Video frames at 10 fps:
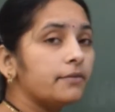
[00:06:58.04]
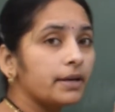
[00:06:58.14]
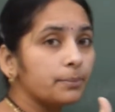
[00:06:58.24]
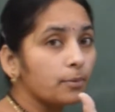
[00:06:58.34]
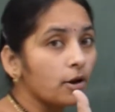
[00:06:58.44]

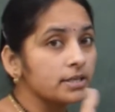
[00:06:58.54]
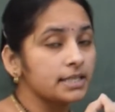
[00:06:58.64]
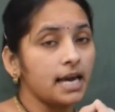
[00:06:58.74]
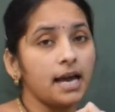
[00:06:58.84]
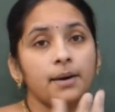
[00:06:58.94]
when
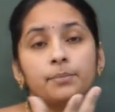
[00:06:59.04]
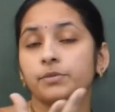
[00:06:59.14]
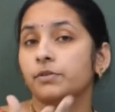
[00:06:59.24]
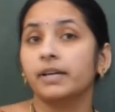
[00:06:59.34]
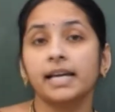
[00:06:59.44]

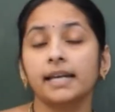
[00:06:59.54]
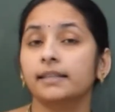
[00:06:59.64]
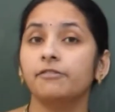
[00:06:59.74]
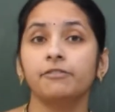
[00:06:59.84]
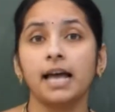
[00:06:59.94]
blossoms, we get
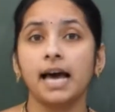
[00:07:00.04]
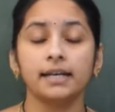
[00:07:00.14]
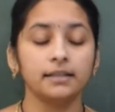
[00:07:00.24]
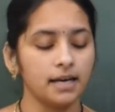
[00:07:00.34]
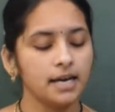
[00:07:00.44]
the
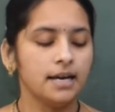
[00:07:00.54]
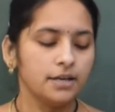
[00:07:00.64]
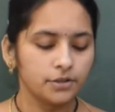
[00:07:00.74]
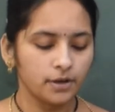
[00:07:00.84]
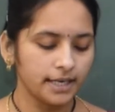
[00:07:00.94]
flower, na?
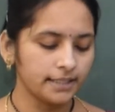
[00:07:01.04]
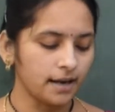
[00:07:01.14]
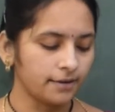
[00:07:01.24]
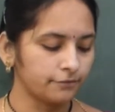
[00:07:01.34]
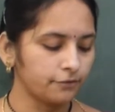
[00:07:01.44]
So, it
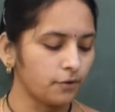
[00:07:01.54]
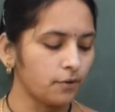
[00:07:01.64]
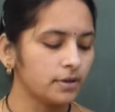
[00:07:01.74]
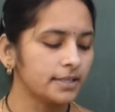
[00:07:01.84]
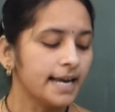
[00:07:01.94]

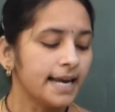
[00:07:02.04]
unfolds.